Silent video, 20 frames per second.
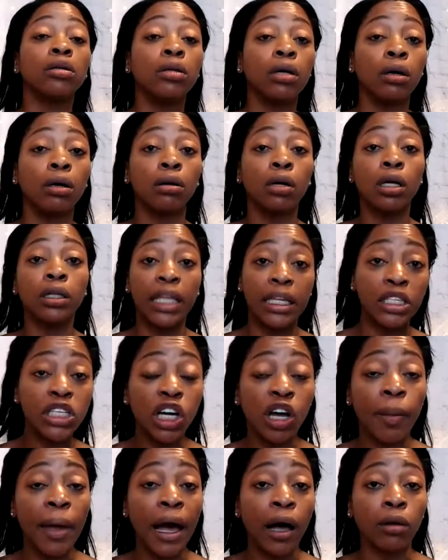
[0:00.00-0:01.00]
you know, they
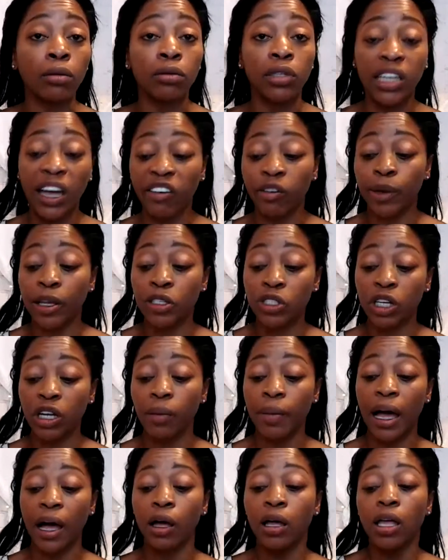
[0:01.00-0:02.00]
took him out, the government
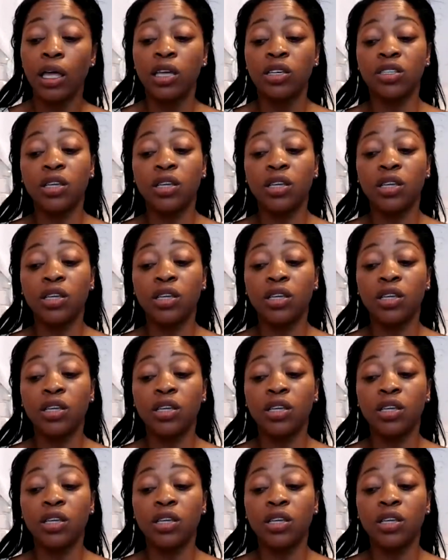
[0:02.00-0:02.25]
took him out.